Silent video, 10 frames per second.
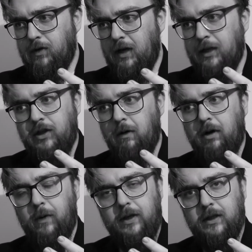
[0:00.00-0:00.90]
It's no
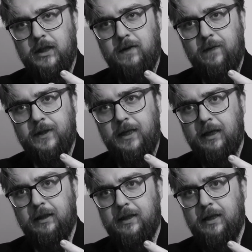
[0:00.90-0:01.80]
coincidence that the
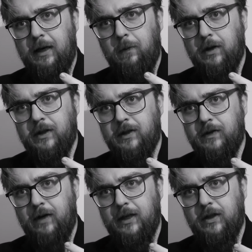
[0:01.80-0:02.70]
second I said I wanted to
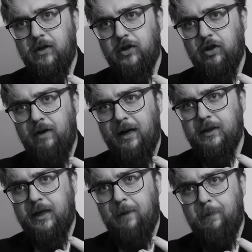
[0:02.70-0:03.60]
write a Dungeons &
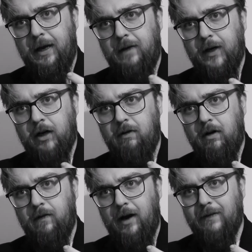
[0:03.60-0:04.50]
Dragons campaign that
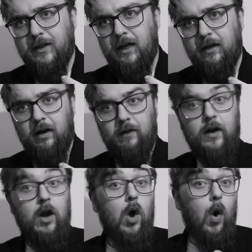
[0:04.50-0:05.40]
coronavirus kicked off,
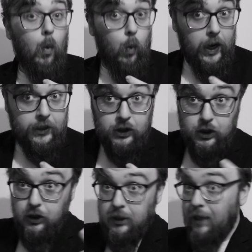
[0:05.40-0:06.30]

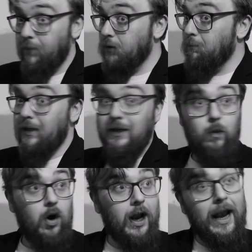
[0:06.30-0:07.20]
which gives me
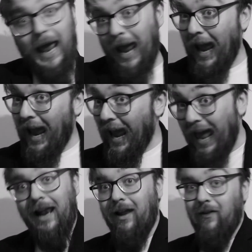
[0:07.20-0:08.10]
one
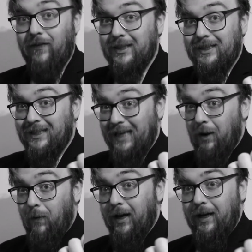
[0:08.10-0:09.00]
hell of a
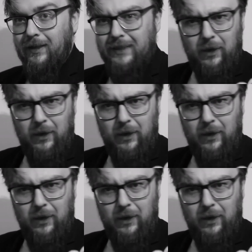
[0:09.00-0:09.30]
segue.